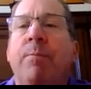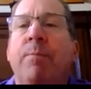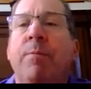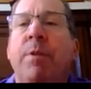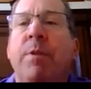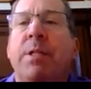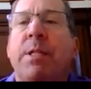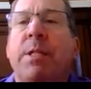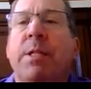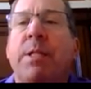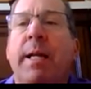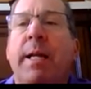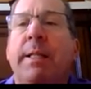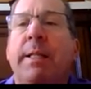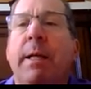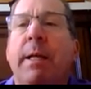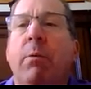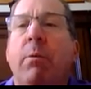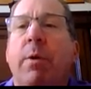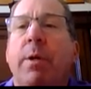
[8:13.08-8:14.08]
decided
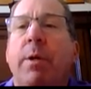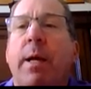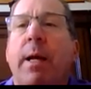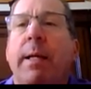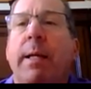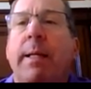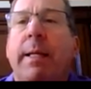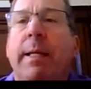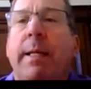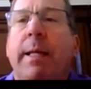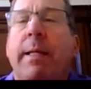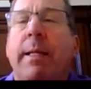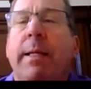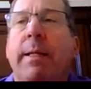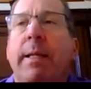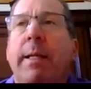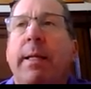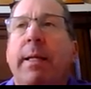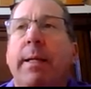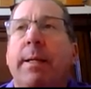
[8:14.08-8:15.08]
they were not getting
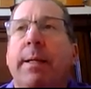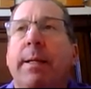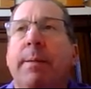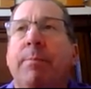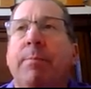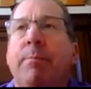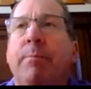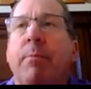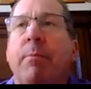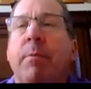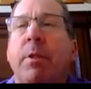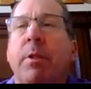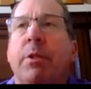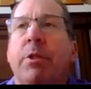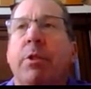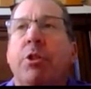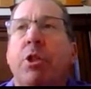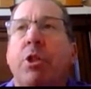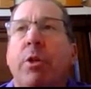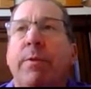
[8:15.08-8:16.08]
the
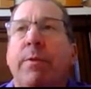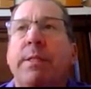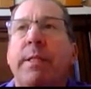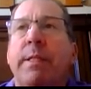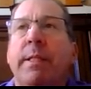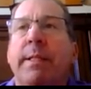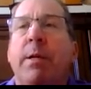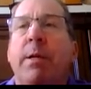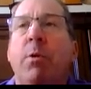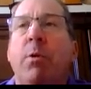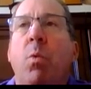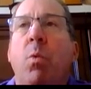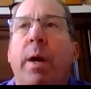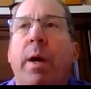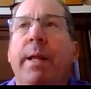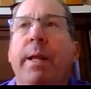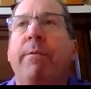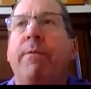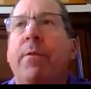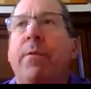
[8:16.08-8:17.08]
service that they
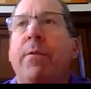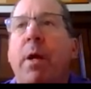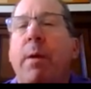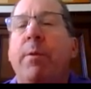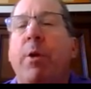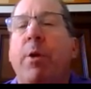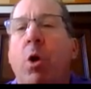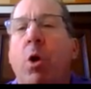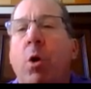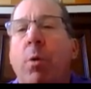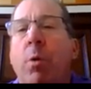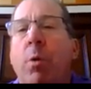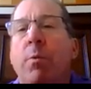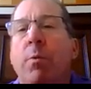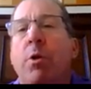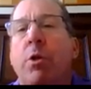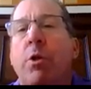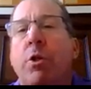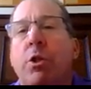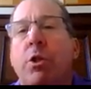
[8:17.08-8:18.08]
wanted from the homeowner
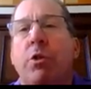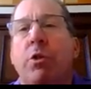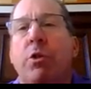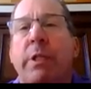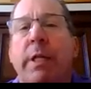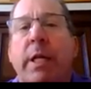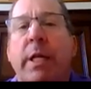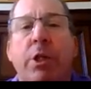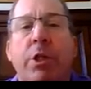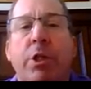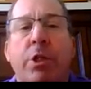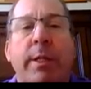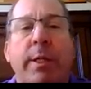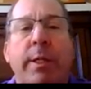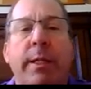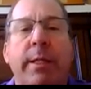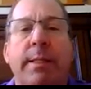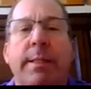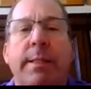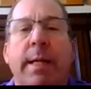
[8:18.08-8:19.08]
association, so they
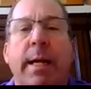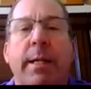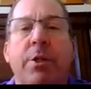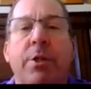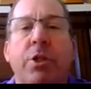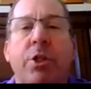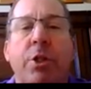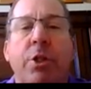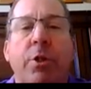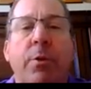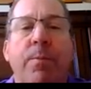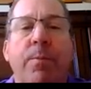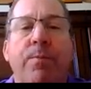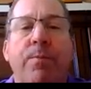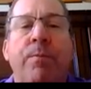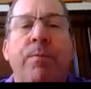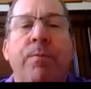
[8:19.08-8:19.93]
decided to sue,